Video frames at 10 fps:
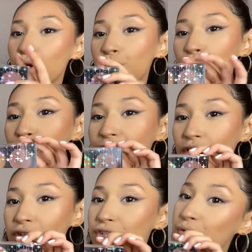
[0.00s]
Moving
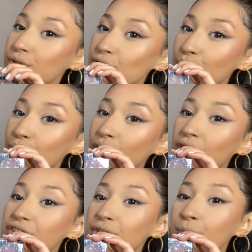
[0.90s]
on to some
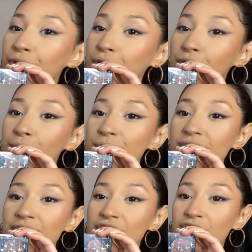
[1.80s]
blush, and we're going to use
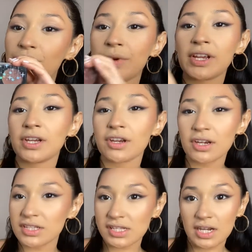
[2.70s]
this shade right here.
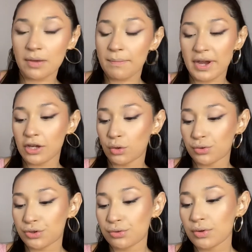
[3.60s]
It's like my
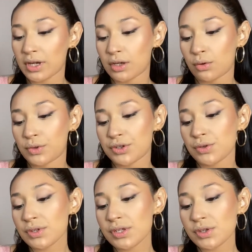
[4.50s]
go-to. I always use this